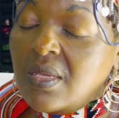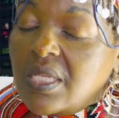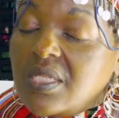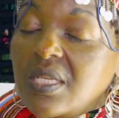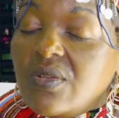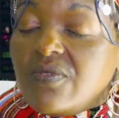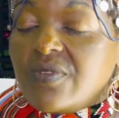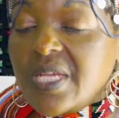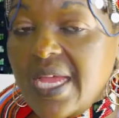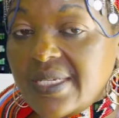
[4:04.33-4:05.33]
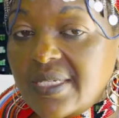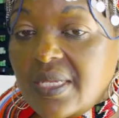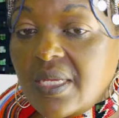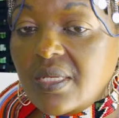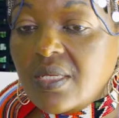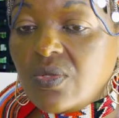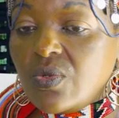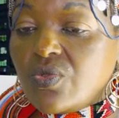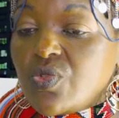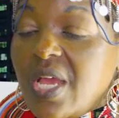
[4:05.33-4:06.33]
Instead of reacting,
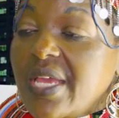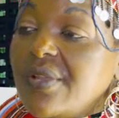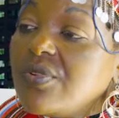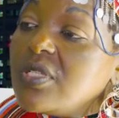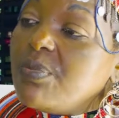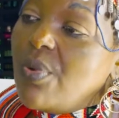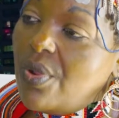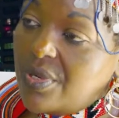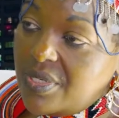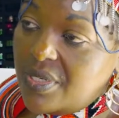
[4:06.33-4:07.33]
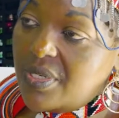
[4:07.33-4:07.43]
you try and respond.